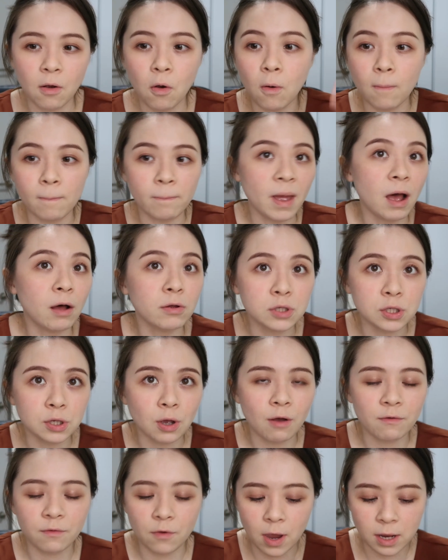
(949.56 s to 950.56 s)
or melts
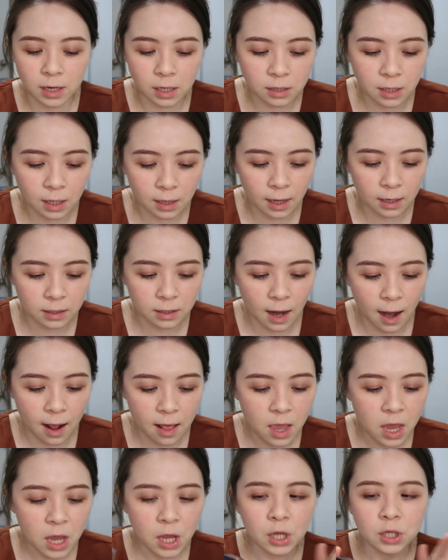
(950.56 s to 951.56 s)
off or anything like that.